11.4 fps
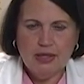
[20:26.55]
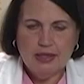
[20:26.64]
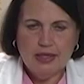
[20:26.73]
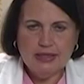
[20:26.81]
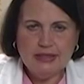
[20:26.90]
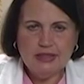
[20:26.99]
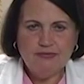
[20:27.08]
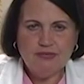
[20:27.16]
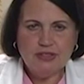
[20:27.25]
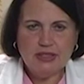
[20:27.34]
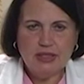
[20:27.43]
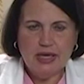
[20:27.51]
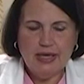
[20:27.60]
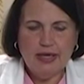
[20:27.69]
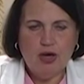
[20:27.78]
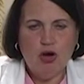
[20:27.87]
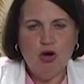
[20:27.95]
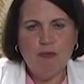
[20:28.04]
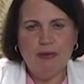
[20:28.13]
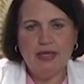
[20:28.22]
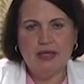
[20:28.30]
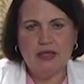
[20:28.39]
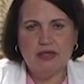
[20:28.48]
That's it for tonight. I hope I
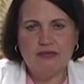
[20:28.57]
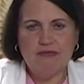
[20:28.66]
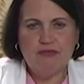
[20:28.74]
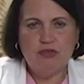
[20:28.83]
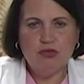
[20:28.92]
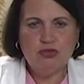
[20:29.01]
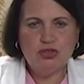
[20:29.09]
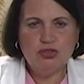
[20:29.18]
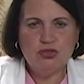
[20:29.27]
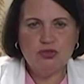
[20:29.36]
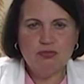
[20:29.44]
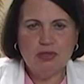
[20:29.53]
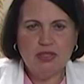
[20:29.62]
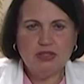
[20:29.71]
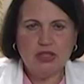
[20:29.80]
didn't confuse you too much.